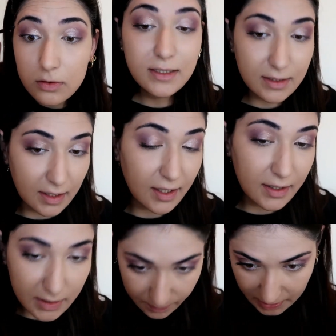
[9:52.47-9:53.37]
It is
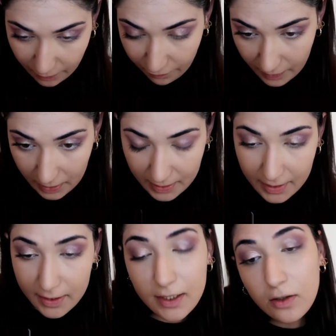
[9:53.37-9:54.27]
nice, but I feel
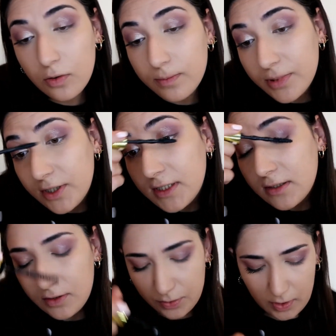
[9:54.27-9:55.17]
that in
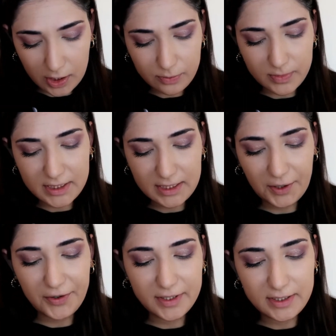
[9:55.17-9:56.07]
comparison to other
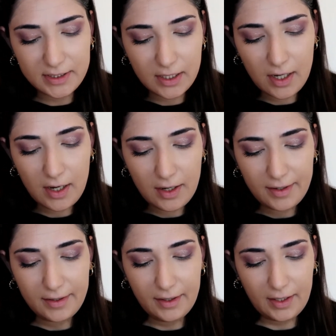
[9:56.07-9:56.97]
mascaras
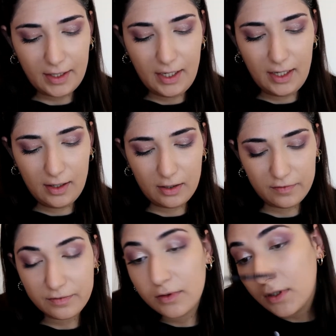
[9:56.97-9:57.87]
that I
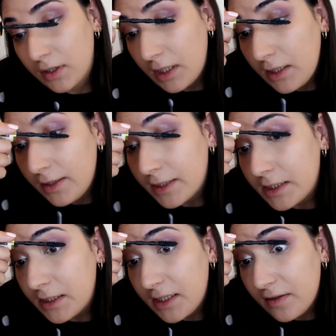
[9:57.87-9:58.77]
love, it
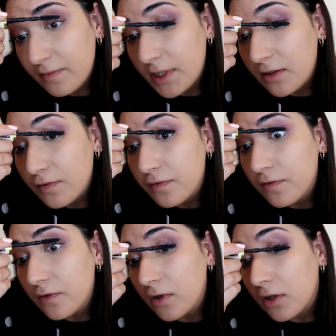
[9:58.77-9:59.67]
doesn't give me the
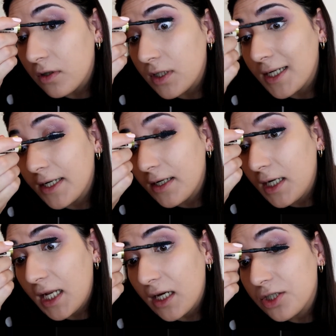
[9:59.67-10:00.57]
full-on like
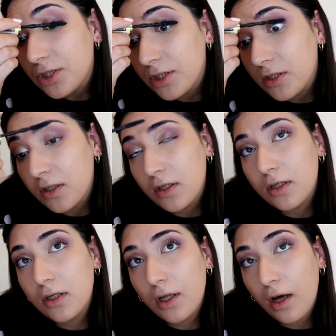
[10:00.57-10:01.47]
lash
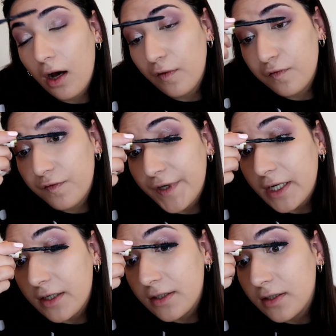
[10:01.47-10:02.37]

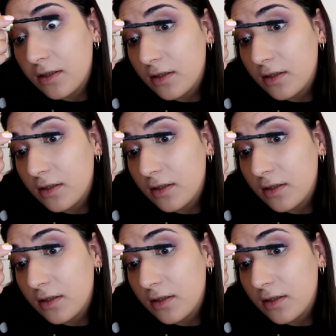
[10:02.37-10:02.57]
effect